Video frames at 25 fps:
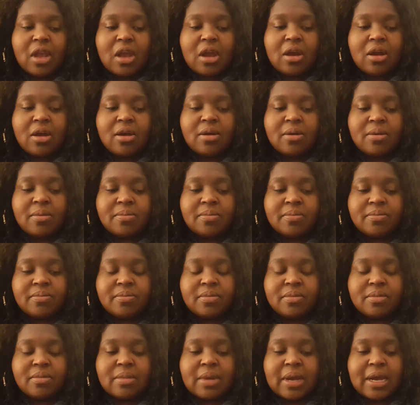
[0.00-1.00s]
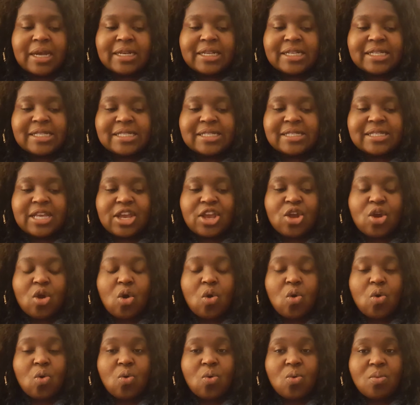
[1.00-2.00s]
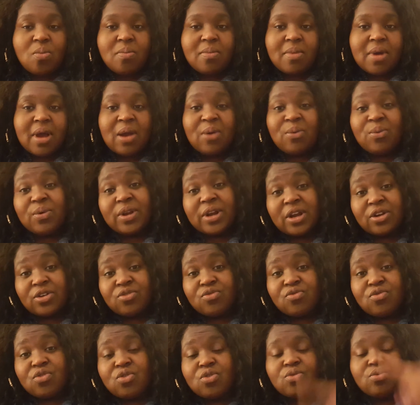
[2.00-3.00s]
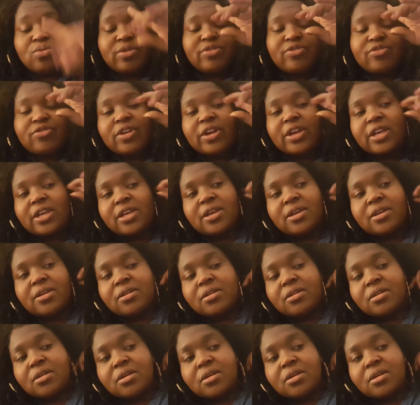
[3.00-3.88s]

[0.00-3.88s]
Um, I didn't stay home. I went on a road with Frankie